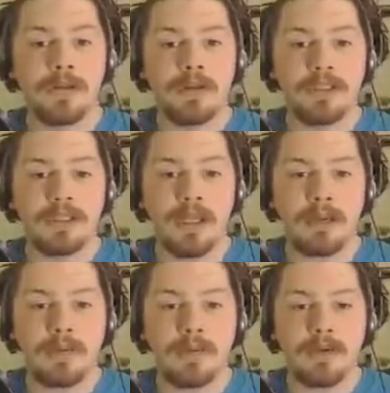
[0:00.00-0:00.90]
What's
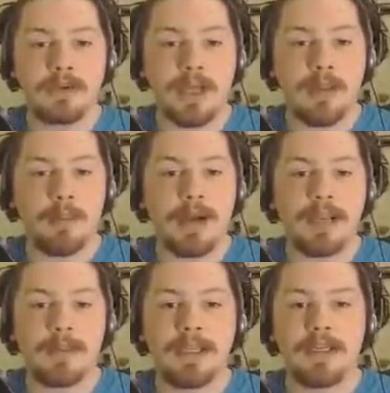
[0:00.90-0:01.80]
up? You gonna try and
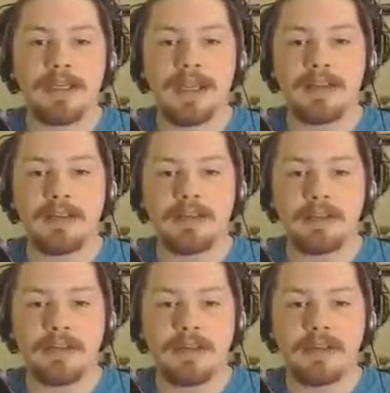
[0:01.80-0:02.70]
bite me to death?
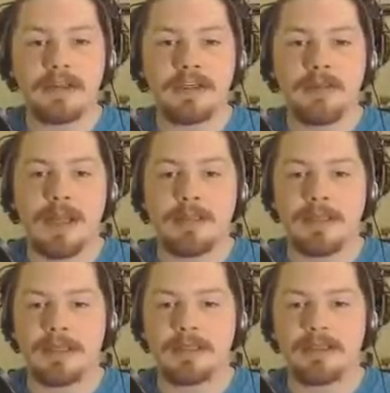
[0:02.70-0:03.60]
Come at
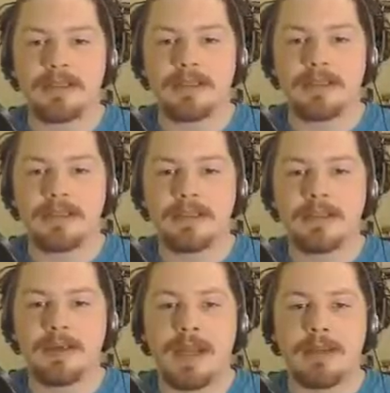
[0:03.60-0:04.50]
me.
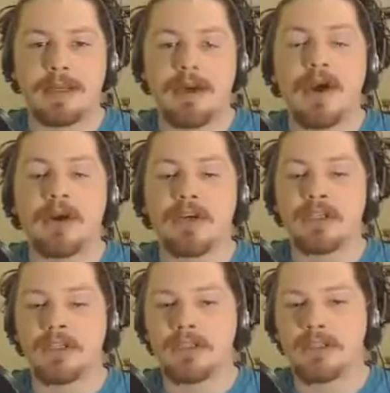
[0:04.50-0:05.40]
Come at me. Oh, you're
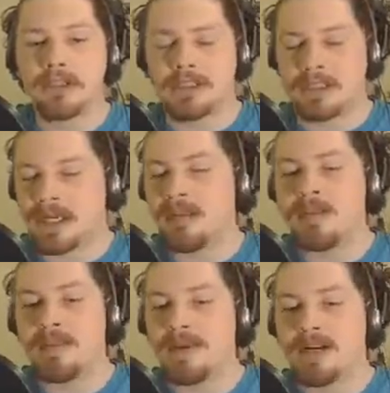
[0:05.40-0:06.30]
gonna...
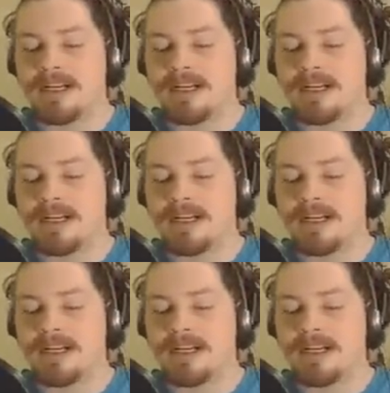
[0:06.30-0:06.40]
Come...